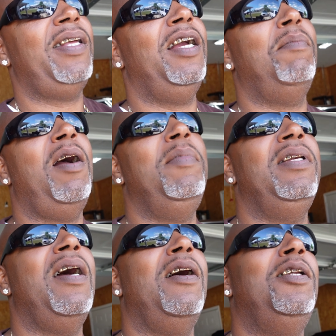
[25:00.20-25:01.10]
thing about me,
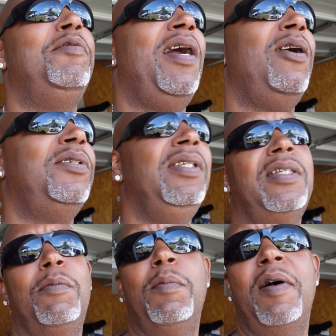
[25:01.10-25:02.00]
y'all. If y'all see
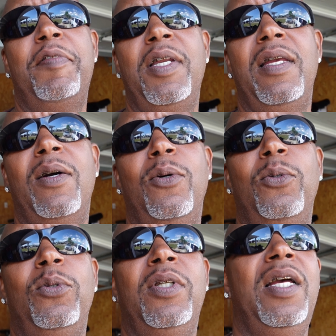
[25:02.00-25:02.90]
some of my
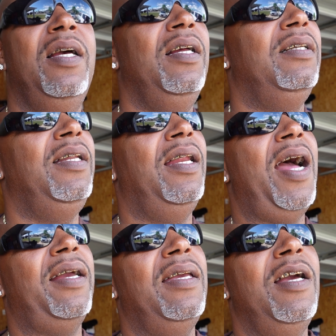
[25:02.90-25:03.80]
videos that
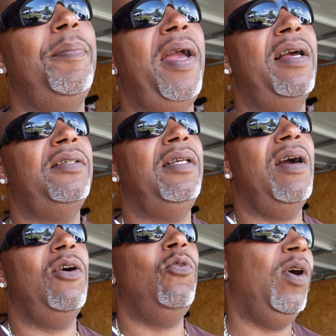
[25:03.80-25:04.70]
I can help answer
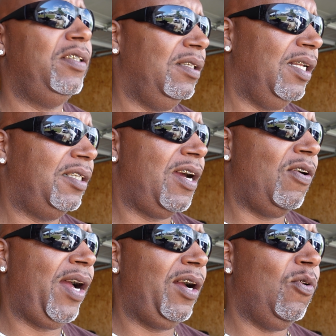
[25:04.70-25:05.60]
y'all questions that y'all
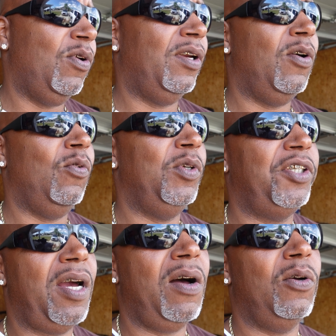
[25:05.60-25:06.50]
got going on with
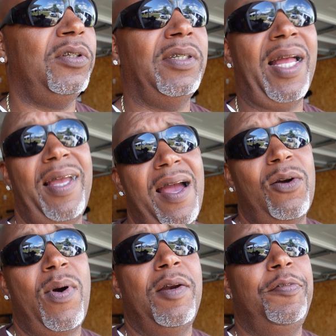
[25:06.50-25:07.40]
you all because I got
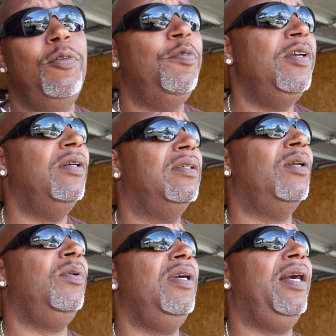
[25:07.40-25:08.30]
quite a few vehicles
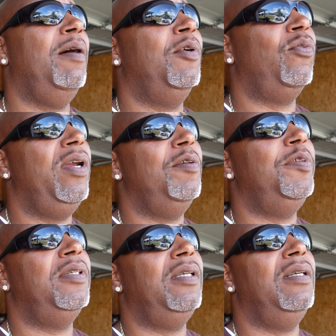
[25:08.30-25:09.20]
on here. I got my Ram
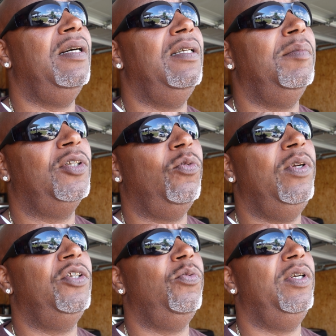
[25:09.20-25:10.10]
1500, my
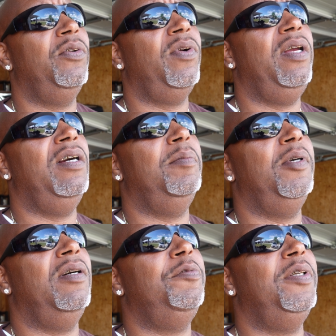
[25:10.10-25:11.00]
2020 Ram
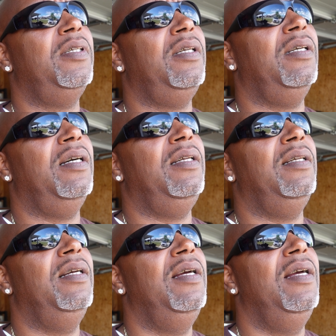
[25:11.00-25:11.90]
uh, 1500